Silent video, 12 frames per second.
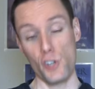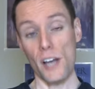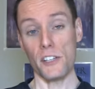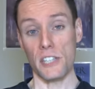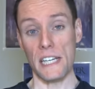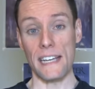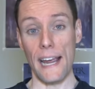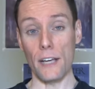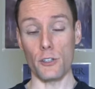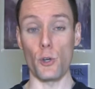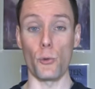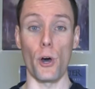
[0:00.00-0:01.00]
Just in
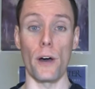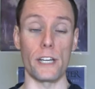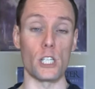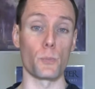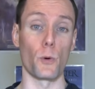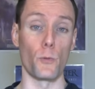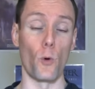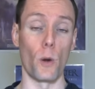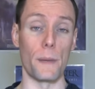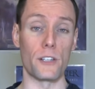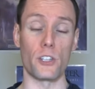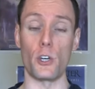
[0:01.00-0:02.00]
case you thought his
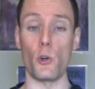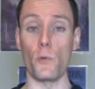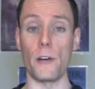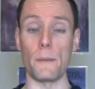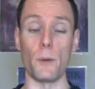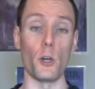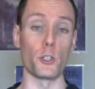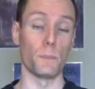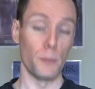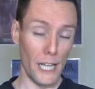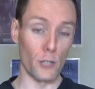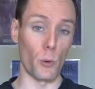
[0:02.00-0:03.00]
performance in Uwe Boll's
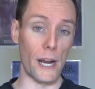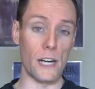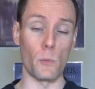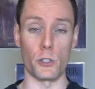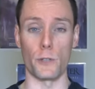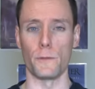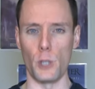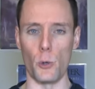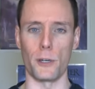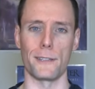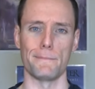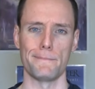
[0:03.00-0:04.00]
BloodRayne was a
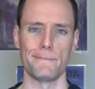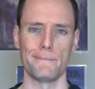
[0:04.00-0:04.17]
fluke.